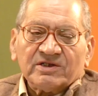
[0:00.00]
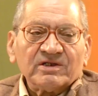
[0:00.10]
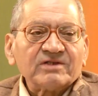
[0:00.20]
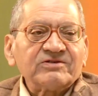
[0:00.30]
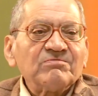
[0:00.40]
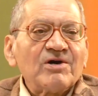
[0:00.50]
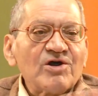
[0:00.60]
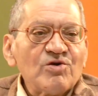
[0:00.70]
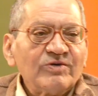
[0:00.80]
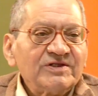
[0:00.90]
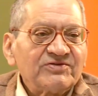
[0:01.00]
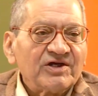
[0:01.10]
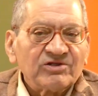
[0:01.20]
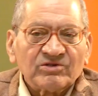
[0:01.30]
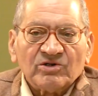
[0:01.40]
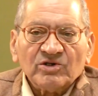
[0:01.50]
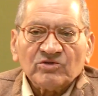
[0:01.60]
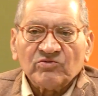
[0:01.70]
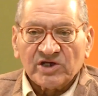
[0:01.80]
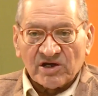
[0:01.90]
Narasimha Rao once said,
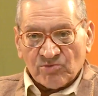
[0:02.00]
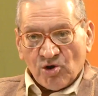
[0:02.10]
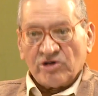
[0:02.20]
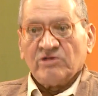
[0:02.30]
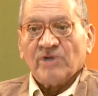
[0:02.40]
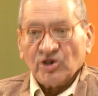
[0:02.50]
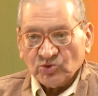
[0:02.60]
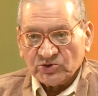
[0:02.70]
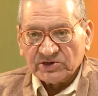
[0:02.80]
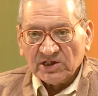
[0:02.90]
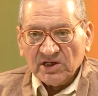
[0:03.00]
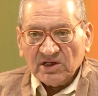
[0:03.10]
we are modern Manus.